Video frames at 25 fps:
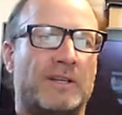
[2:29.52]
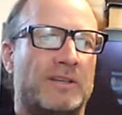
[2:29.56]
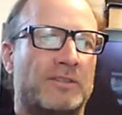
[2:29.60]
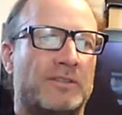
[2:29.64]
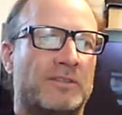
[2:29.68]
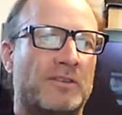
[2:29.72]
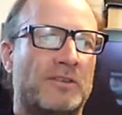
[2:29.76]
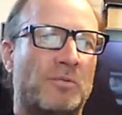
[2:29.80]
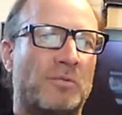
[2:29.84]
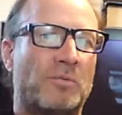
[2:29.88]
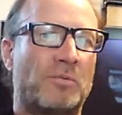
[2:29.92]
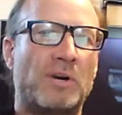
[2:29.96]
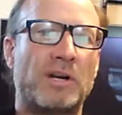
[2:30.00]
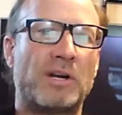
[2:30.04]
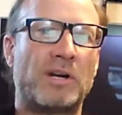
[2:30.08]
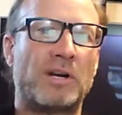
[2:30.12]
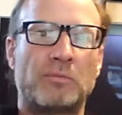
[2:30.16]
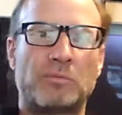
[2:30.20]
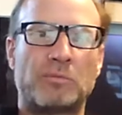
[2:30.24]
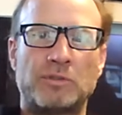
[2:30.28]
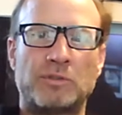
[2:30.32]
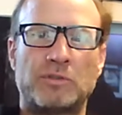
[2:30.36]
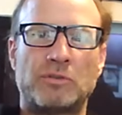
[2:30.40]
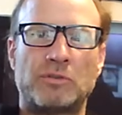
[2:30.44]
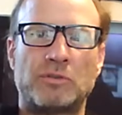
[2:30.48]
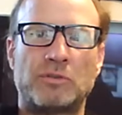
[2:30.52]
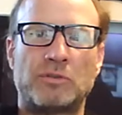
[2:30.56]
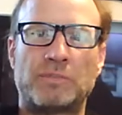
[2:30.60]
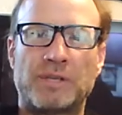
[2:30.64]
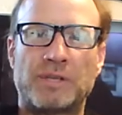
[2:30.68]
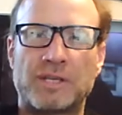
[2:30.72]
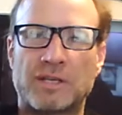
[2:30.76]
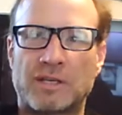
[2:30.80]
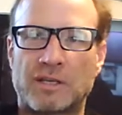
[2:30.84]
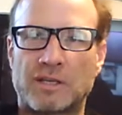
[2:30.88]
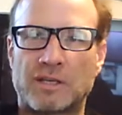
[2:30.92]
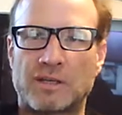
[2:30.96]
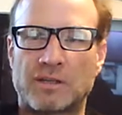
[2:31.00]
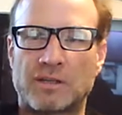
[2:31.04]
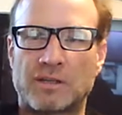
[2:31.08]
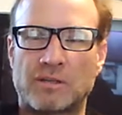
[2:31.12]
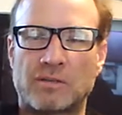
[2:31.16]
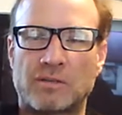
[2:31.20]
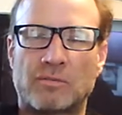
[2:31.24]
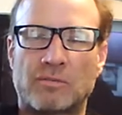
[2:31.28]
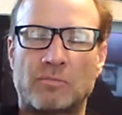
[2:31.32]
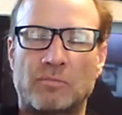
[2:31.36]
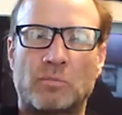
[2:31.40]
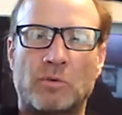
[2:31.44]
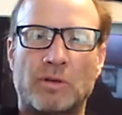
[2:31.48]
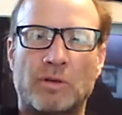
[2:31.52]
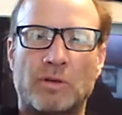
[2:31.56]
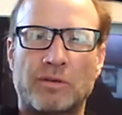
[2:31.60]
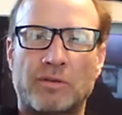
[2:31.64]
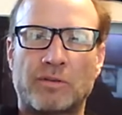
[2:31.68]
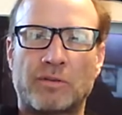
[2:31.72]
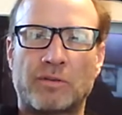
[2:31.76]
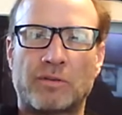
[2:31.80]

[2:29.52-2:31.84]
So why would you pick one of